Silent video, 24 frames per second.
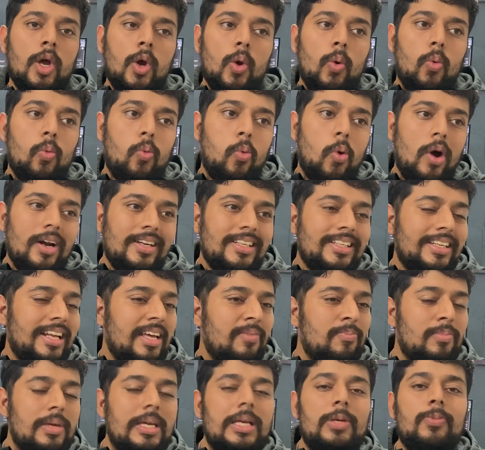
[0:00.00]
What did I
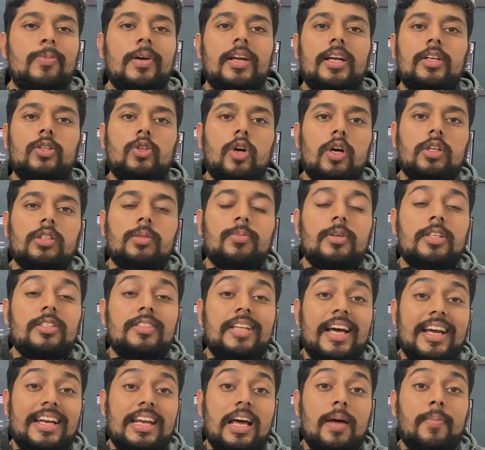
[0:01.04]
mean when I talked about
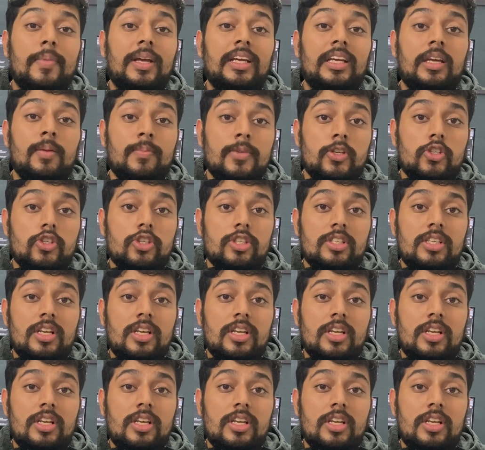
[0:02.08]
dynamic images?